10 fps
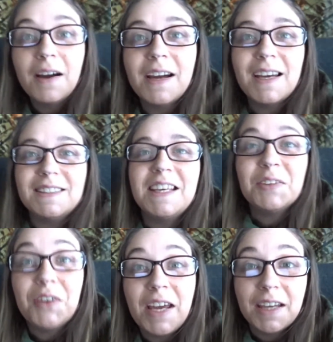right, guys, thanks
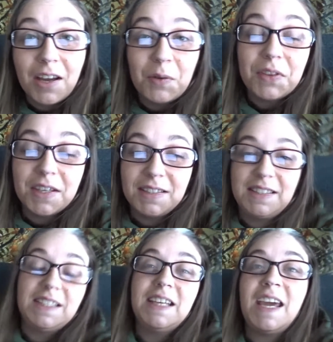for hanging out with us
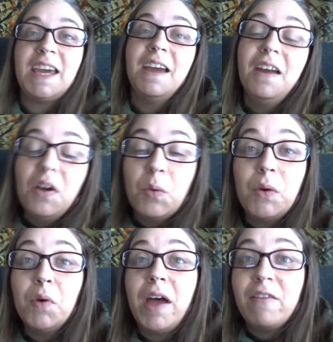today. We
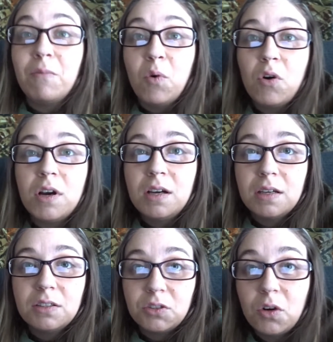will have more
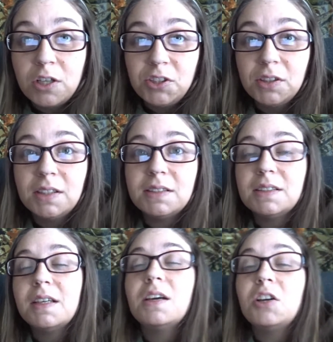storage
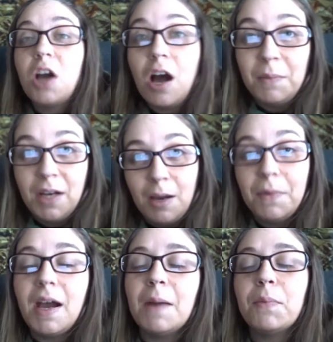units coming up.
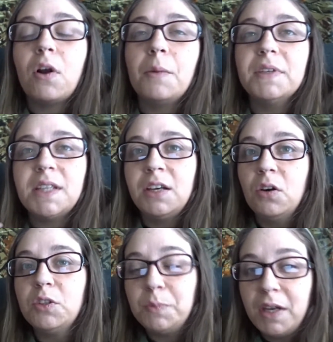I promise. I
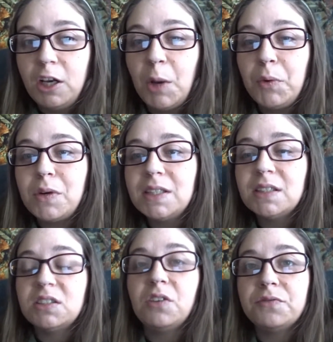know it's been a couple weeks
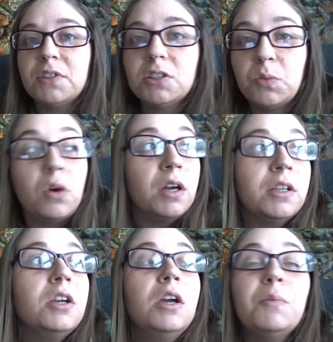since our first one,
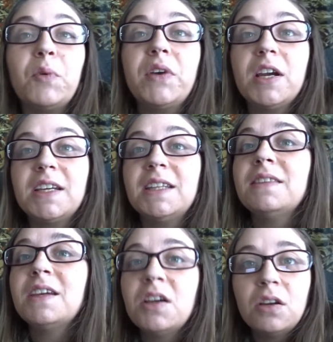but we are getting
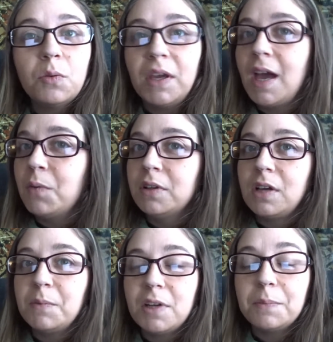there. We got one
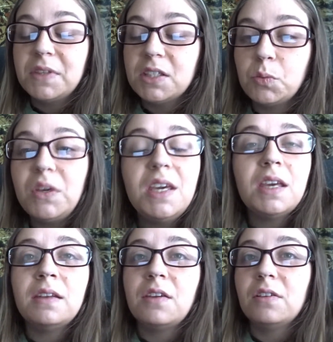coming up this week,
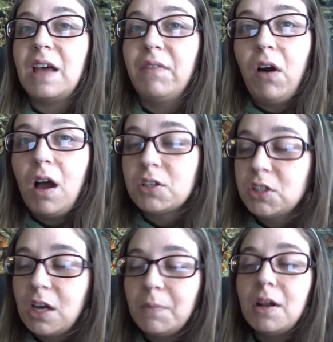another live
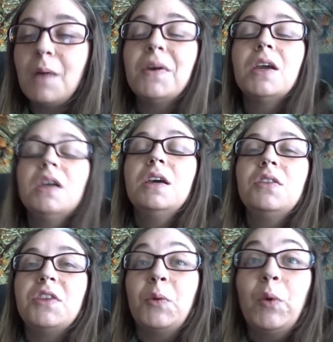auction coming up.
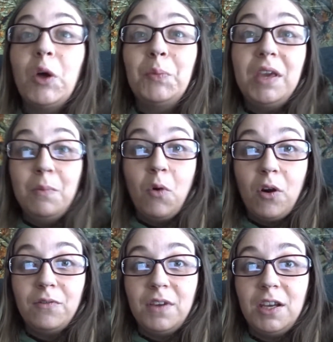There will be
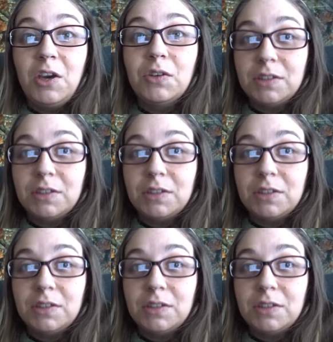more videos